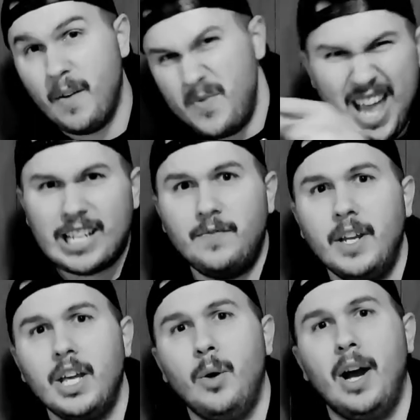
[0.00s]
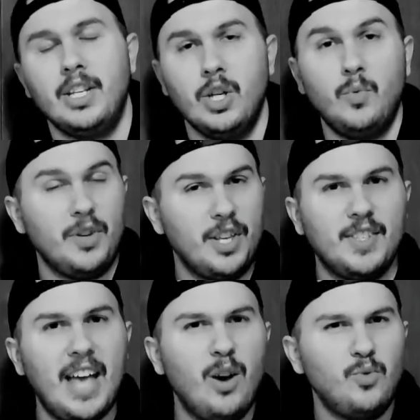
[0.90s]
next video I do, where the
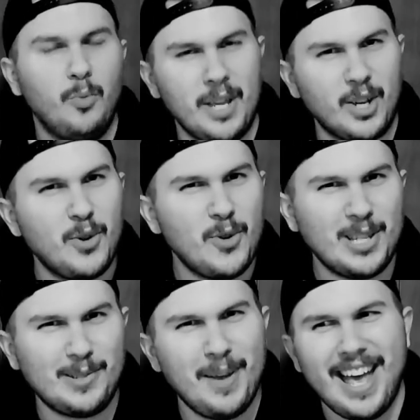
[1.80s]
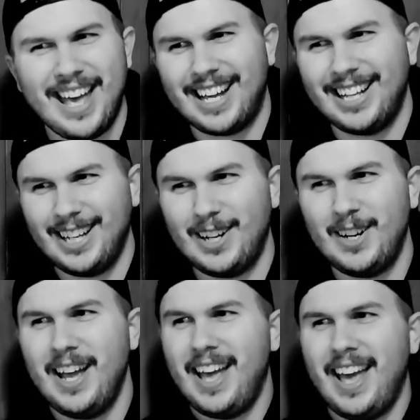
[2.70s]
sound will be crisp,
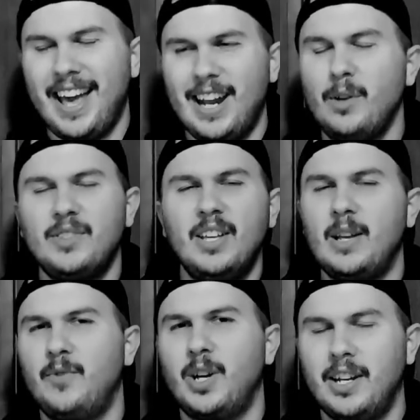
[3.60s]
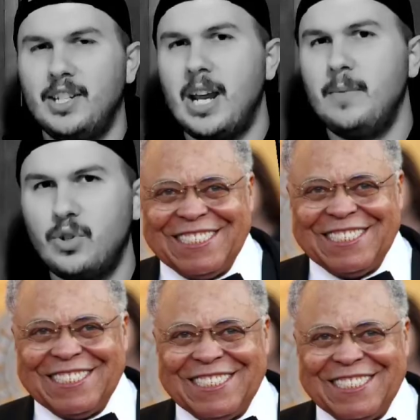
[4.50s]
clear, and I'll sound like freaking James Earl
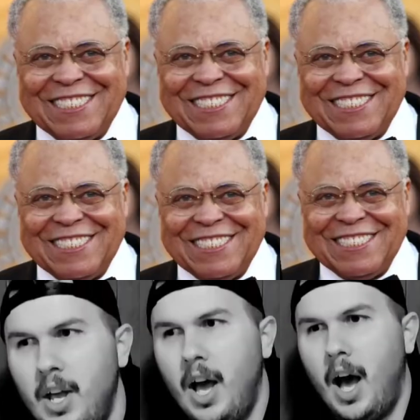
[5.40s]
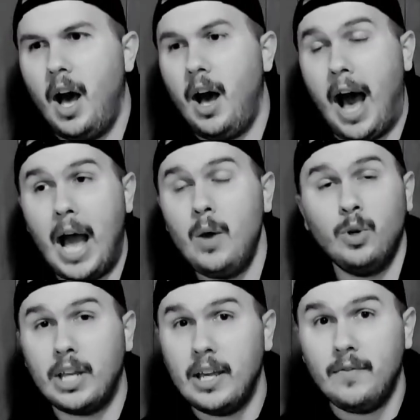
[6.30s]
Jones up here, I
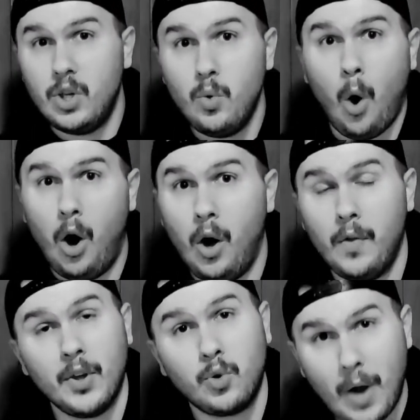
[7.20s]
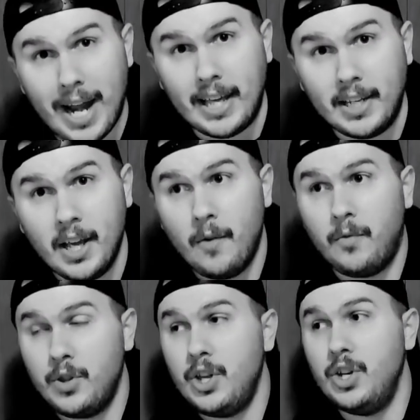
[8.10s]
will give you all the credit
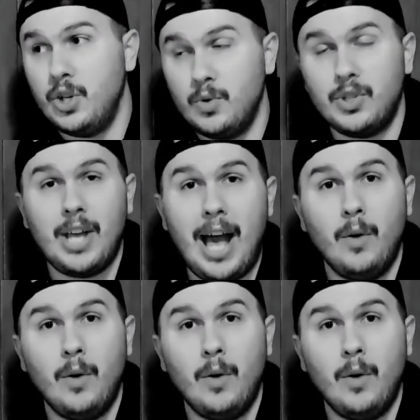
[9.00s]
for the new sound,